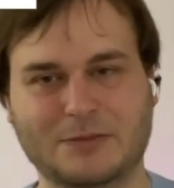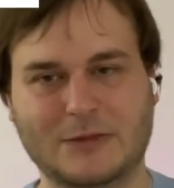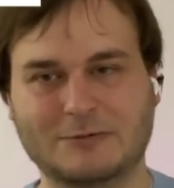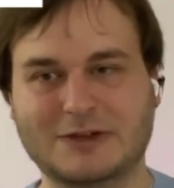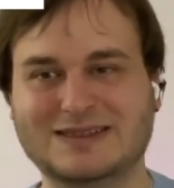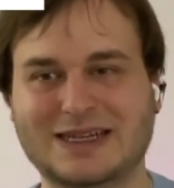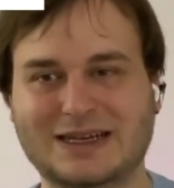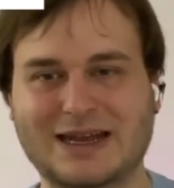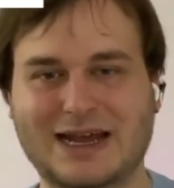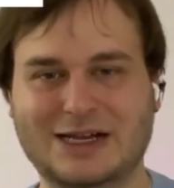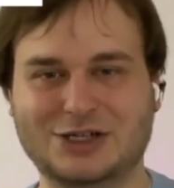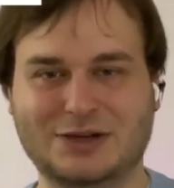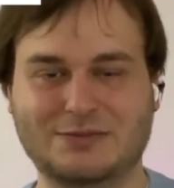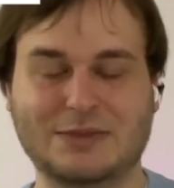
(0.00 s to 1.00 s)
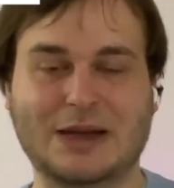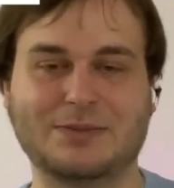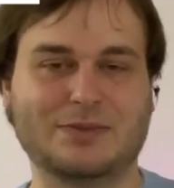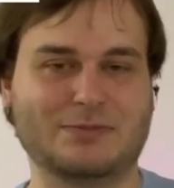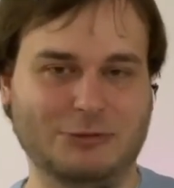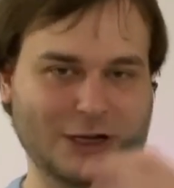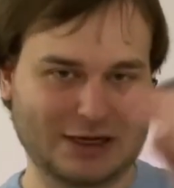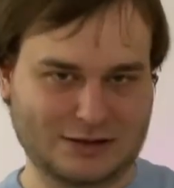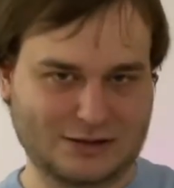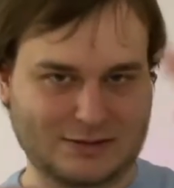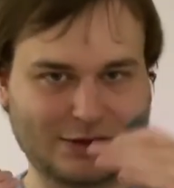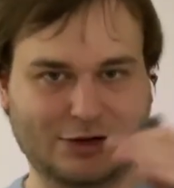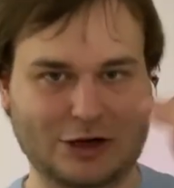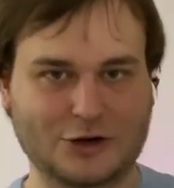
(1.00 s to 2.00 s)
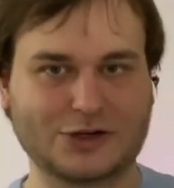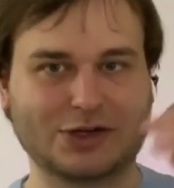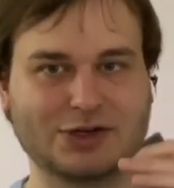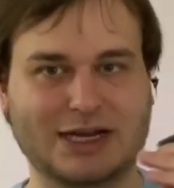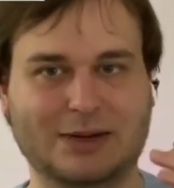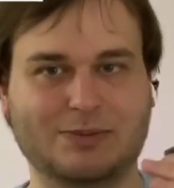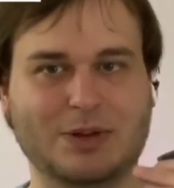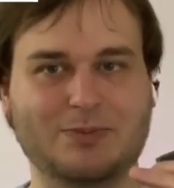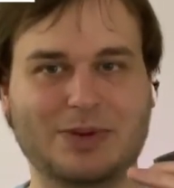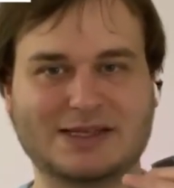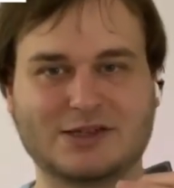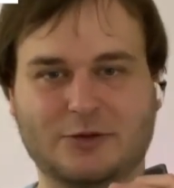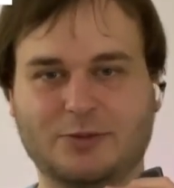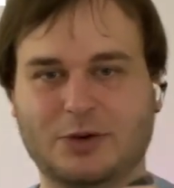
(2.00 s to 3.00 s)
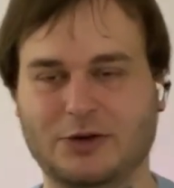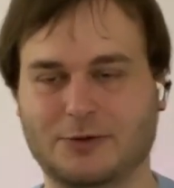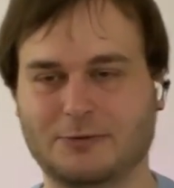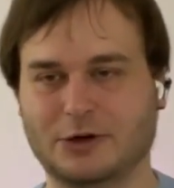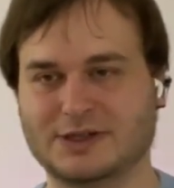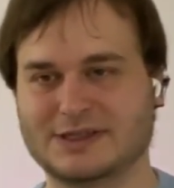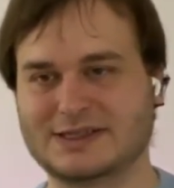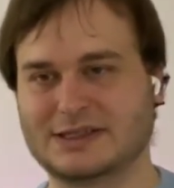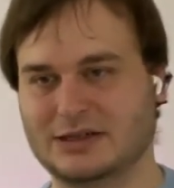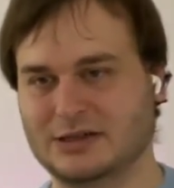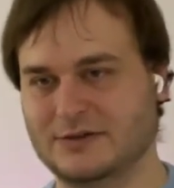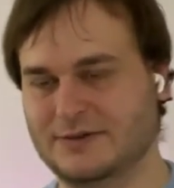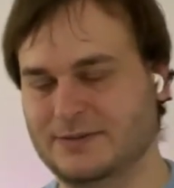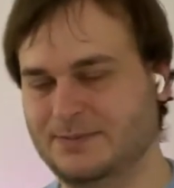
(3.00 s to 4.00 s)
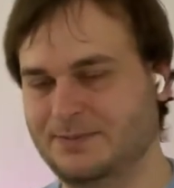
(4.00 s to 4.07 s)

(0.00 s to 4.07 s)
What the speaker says: We've seen hashing, and we're going to take the best of both worlds, kind of.